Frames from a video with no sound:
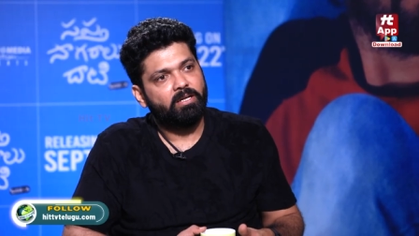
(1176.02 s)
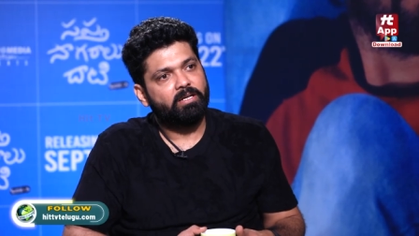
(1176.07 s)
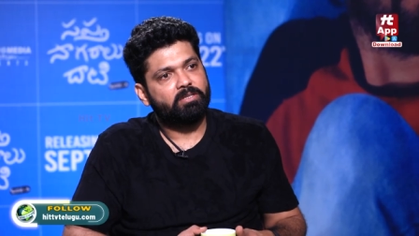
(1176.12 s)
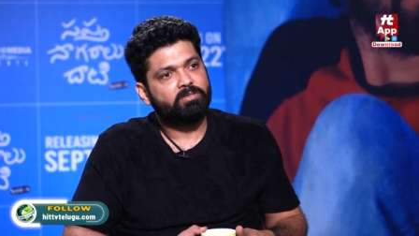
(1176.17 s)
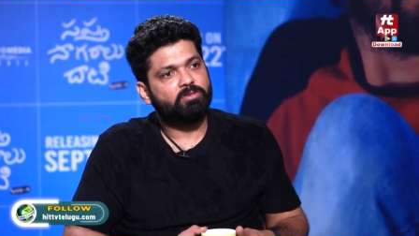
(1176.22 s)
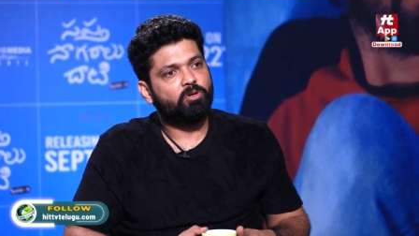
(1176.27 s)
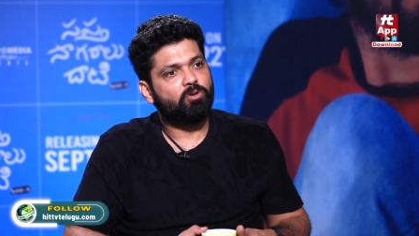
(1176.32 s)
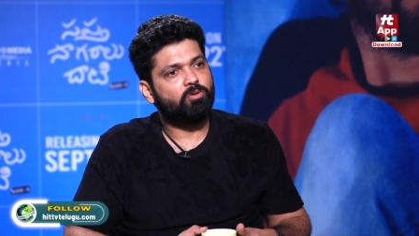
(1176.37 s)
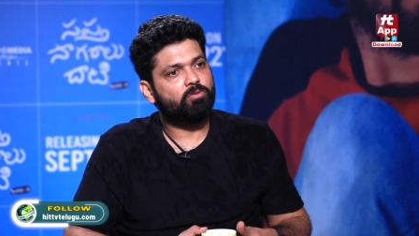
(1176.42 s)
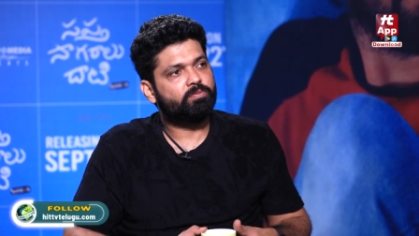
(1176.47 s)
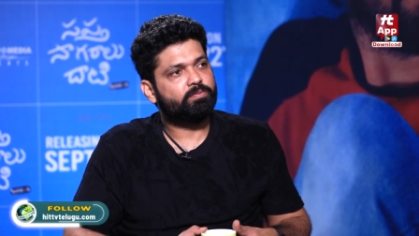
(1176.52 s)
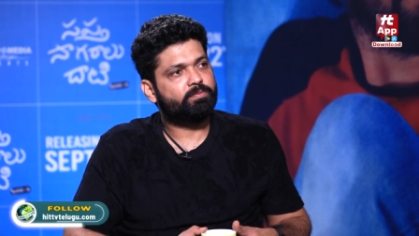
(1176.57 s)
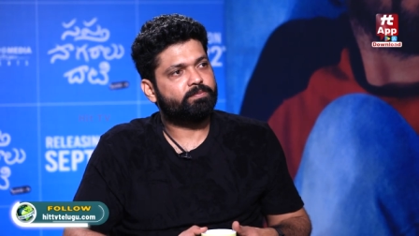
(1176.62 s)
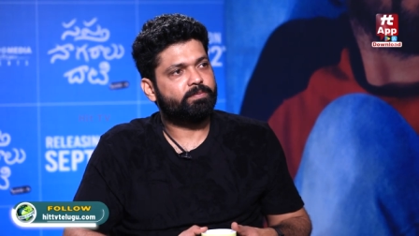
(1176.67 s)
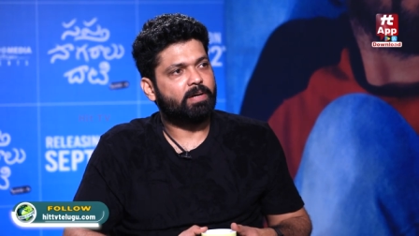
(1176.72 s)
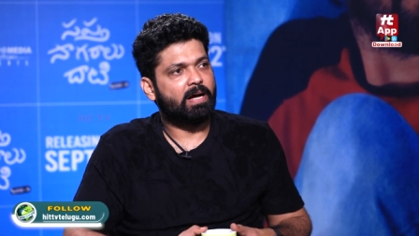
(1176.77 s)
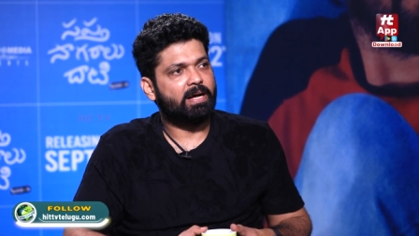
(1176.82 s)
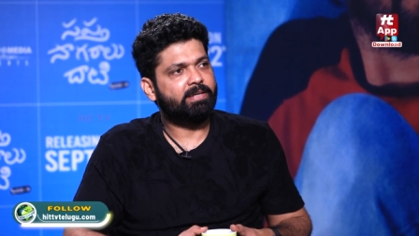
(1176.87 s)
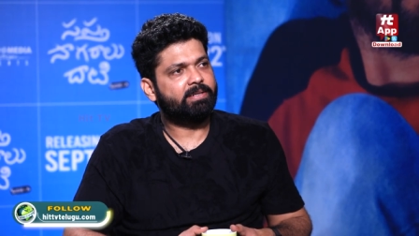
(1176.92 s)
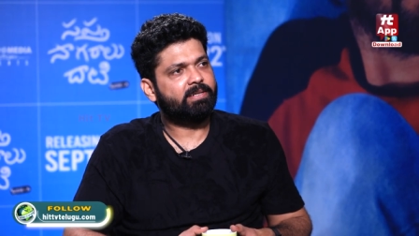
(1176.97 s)
So
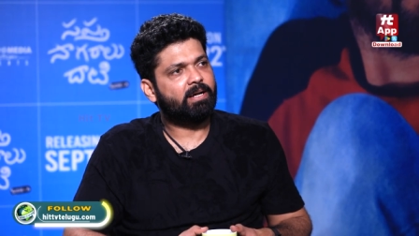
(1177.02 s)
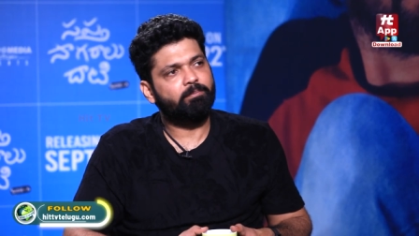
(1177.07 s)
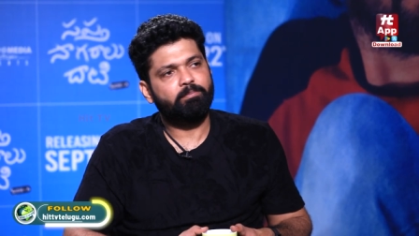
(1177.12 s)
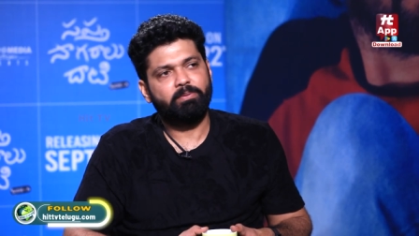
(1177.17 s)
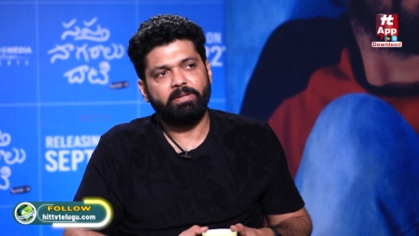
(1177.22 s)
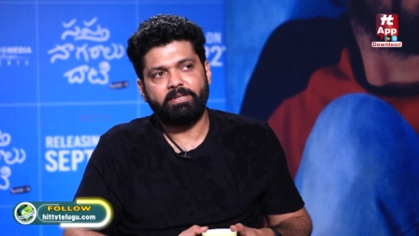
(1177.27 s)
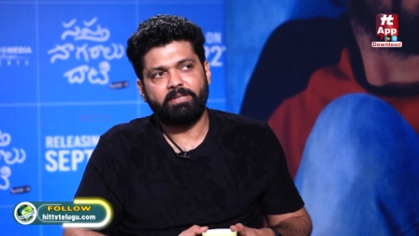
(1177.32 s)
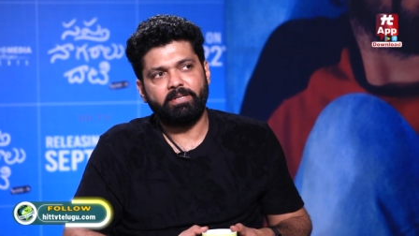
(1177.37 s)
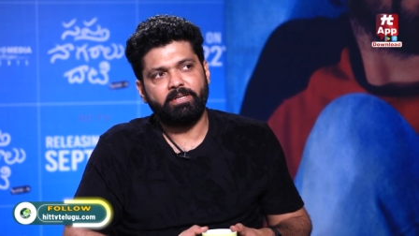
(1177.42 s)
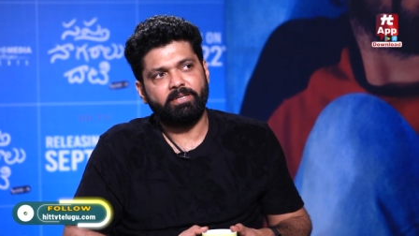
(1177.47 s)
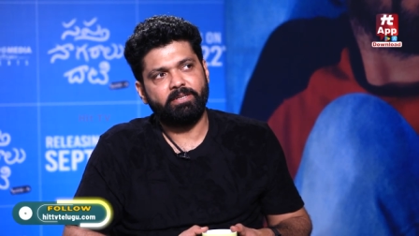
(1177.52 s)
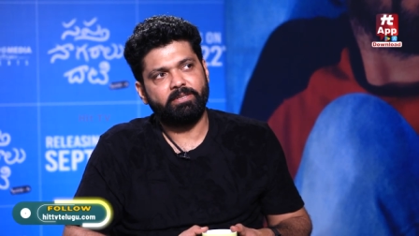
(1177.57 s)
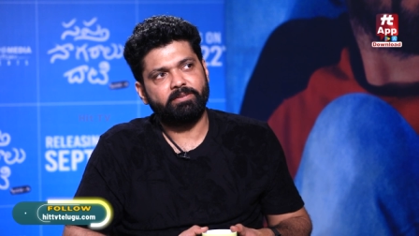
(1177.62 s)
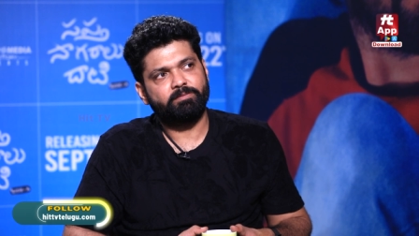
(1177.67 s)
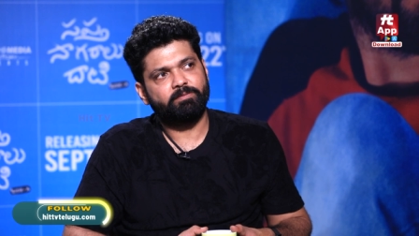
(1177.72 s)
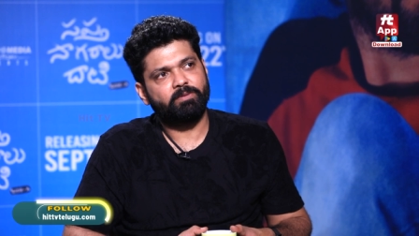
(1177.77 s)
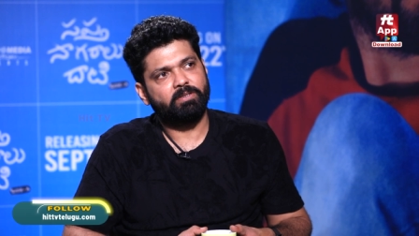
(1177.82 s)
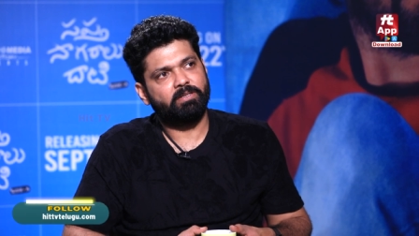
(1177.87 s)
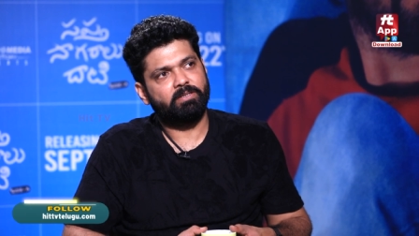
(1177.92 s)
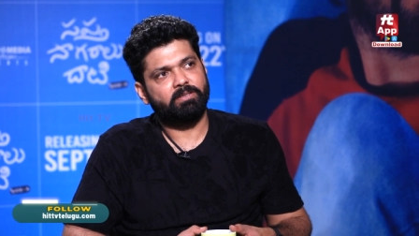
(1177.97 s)
I completely
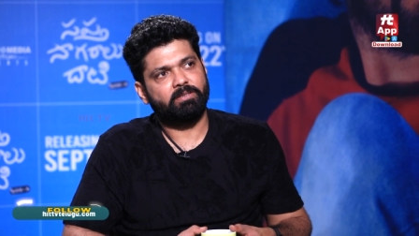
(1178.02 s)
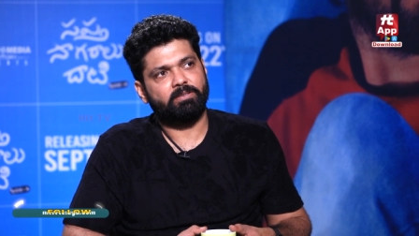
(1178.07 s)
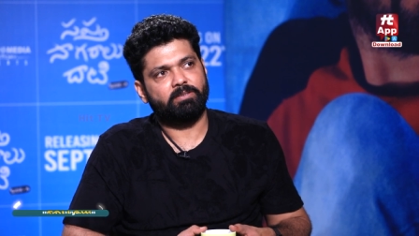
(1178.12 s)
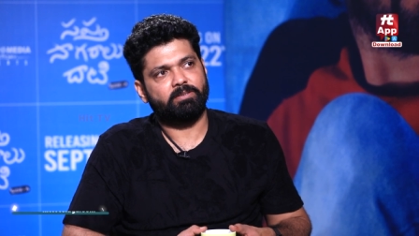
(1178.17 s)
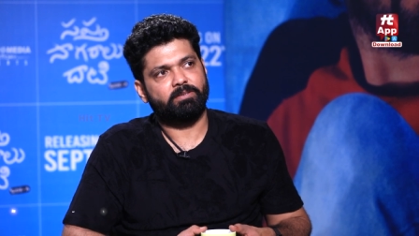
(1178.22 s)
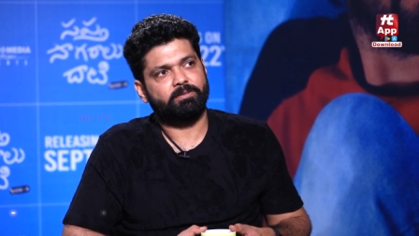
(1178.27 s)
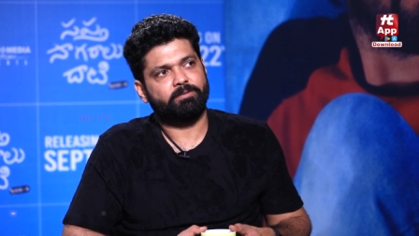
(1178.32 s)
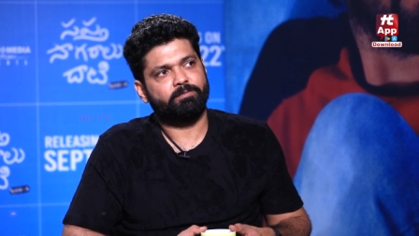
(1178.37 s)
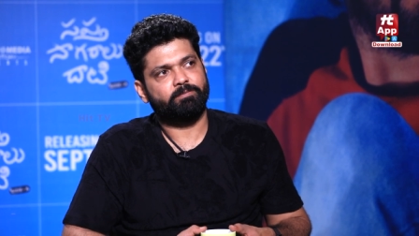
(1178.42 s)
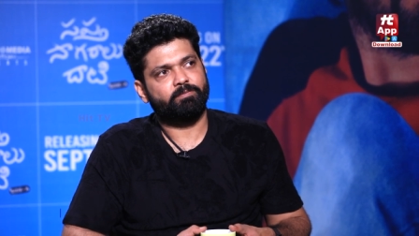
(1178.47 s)
uh,